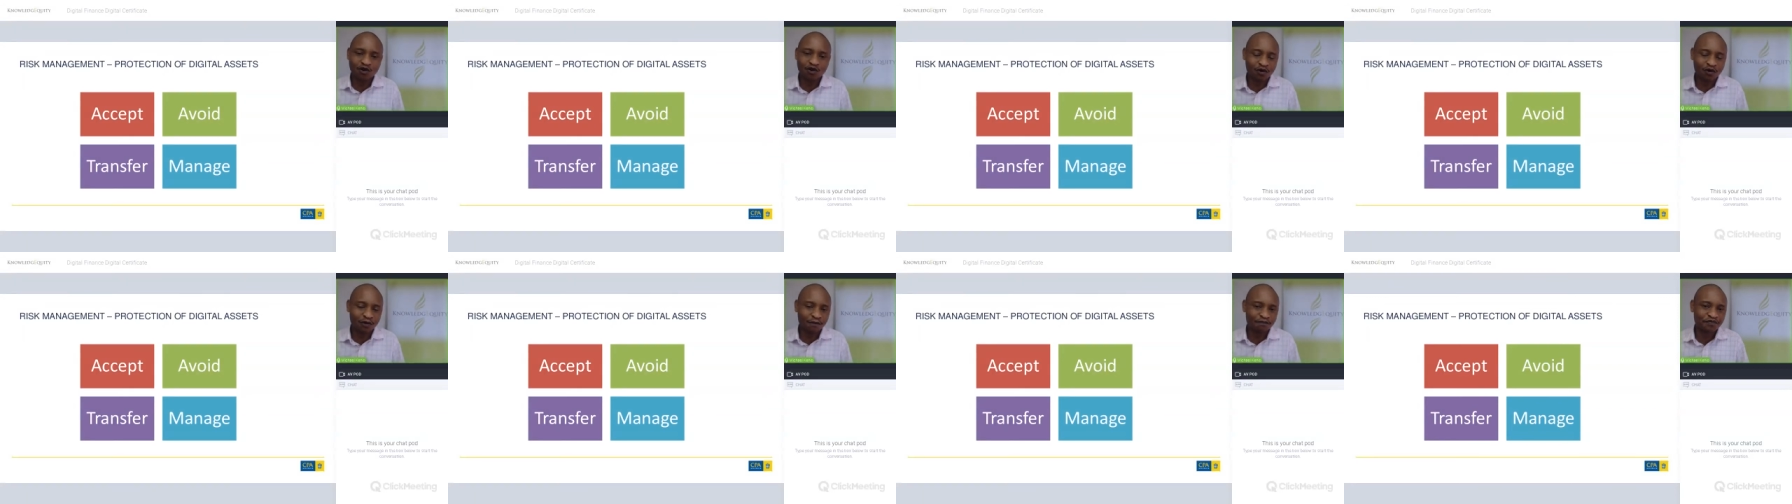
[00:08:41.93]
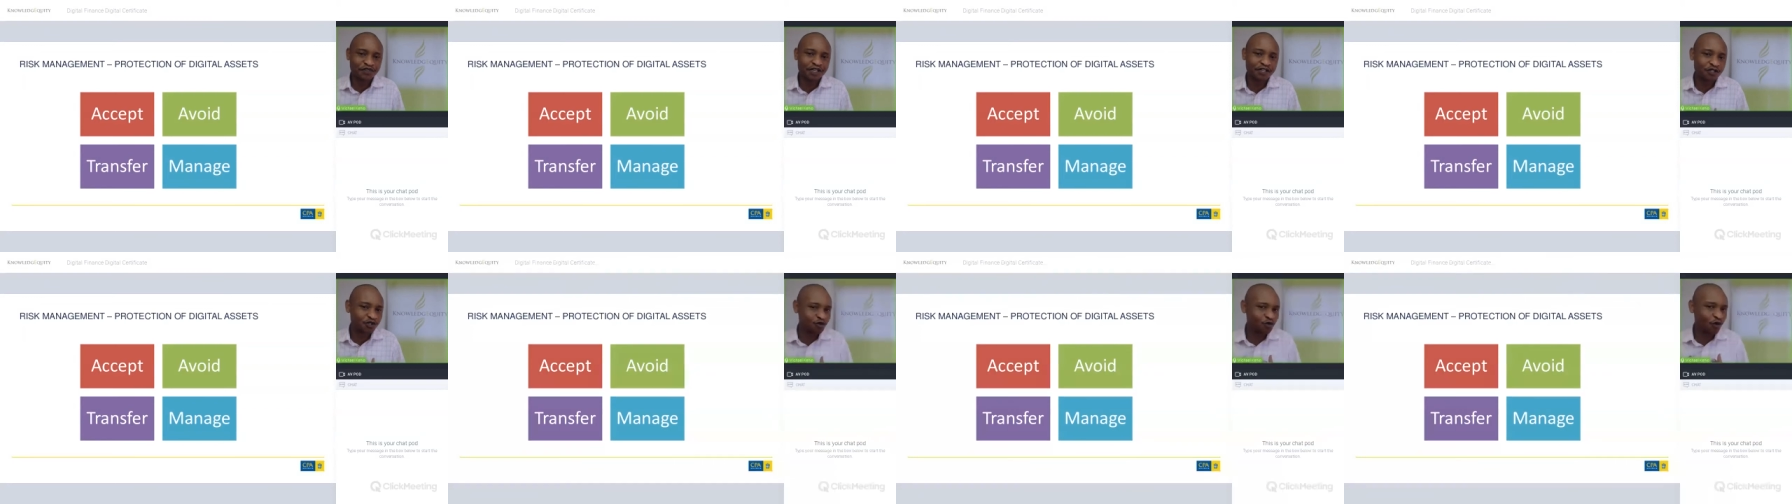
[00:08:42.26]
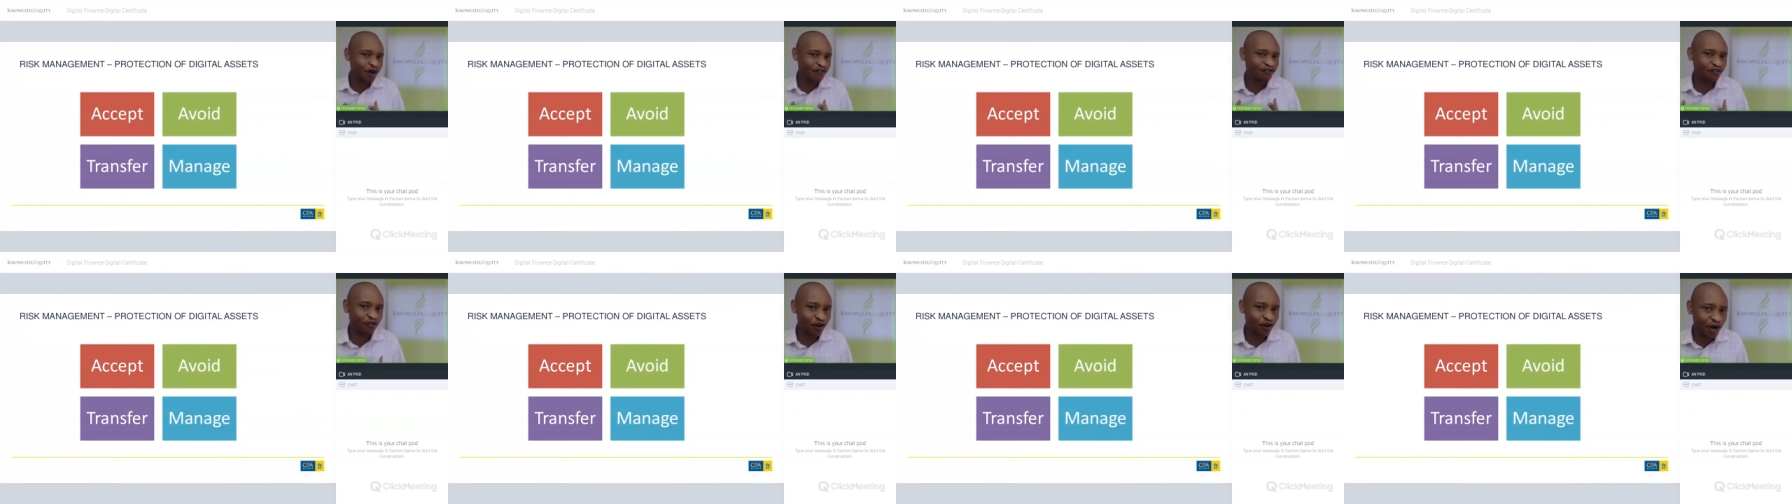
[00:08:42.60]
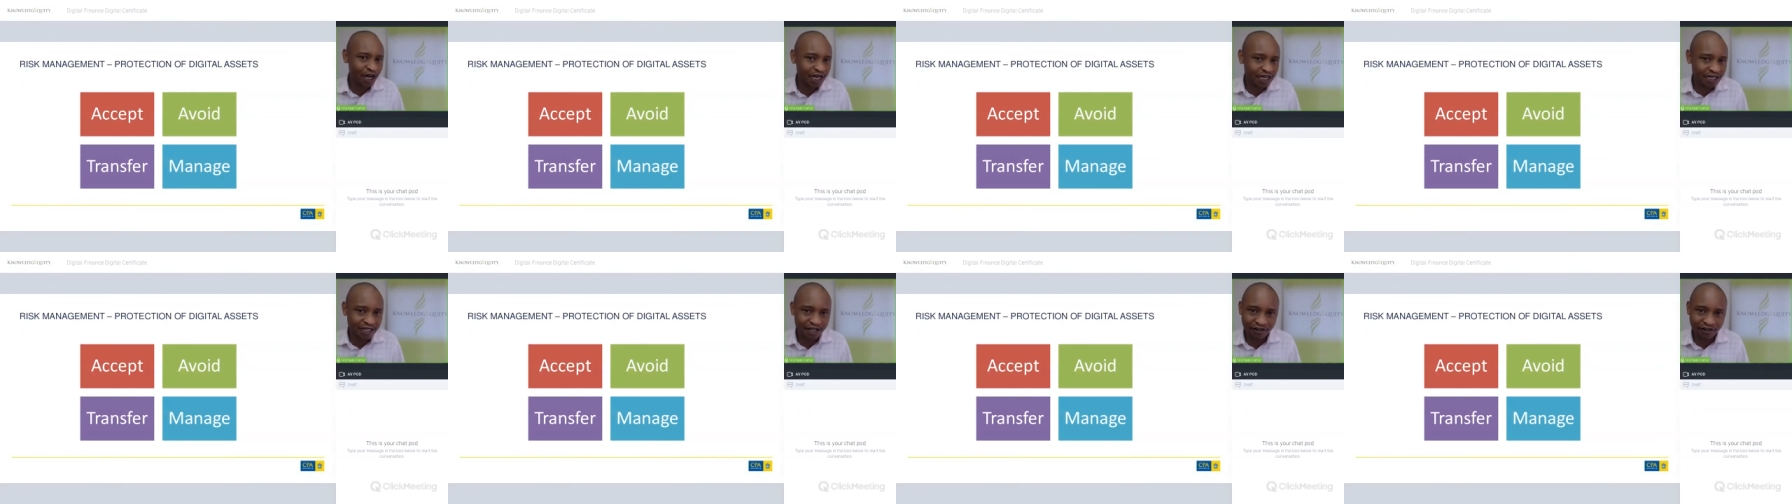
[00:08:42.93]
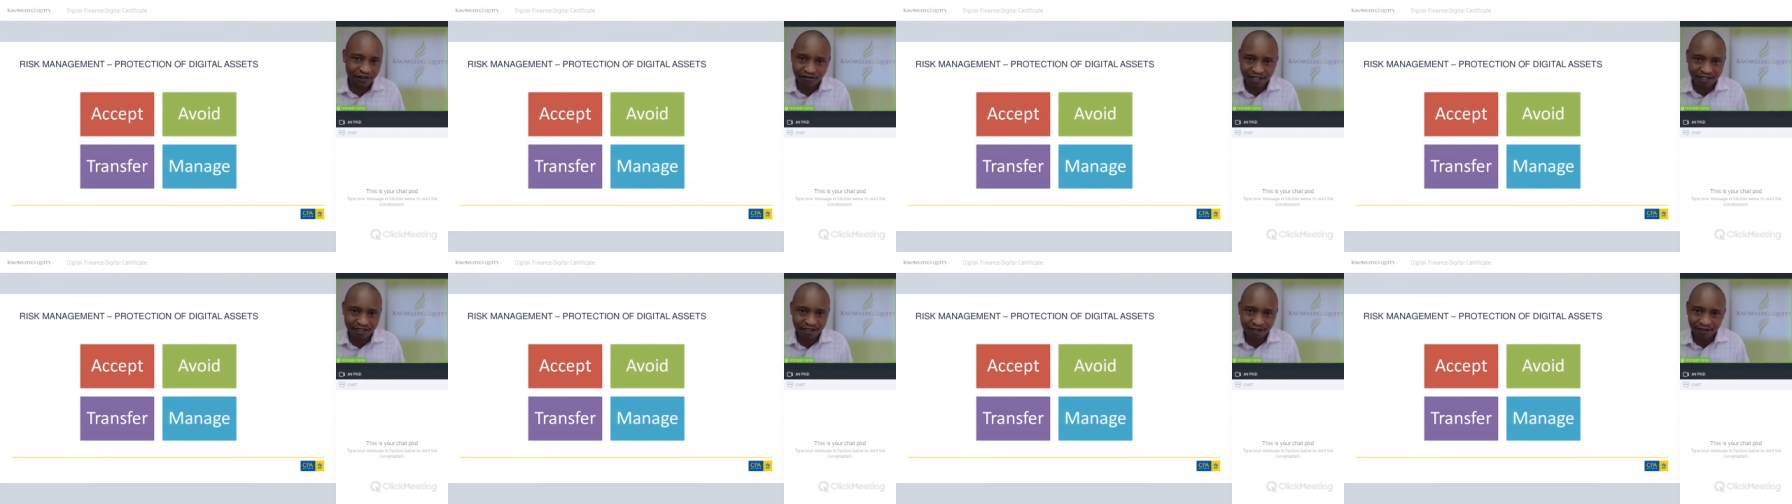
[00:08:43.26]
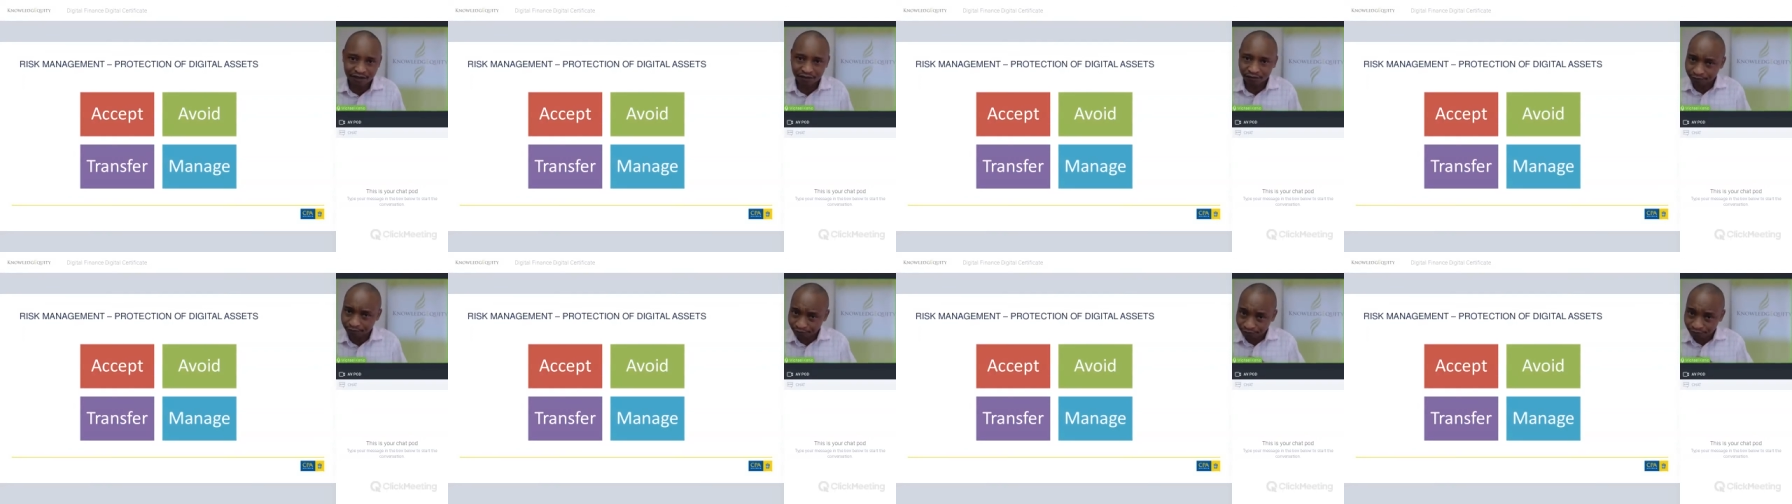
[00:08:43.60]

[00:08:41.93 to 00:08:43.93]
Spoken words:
do is to avoid the risk